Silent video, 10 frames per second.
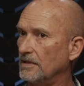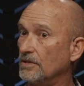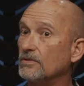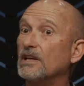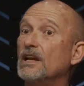
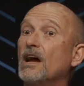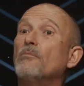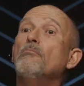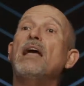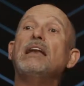You can
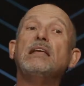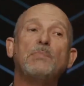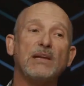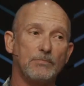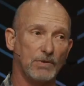help many
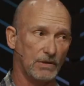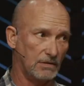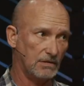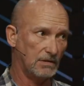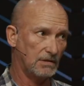people
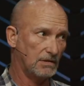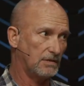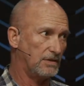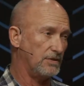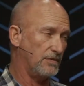
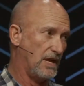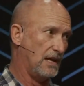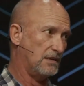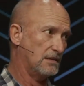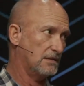do
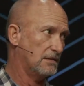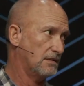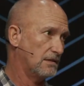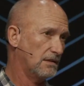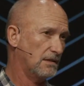that.
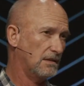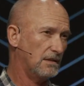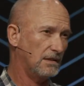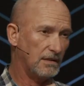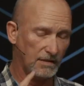
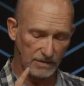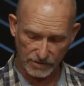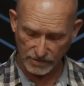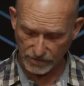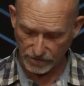
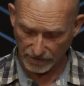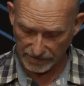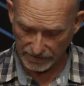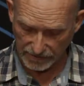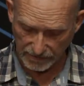It's your
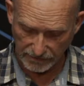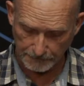choice.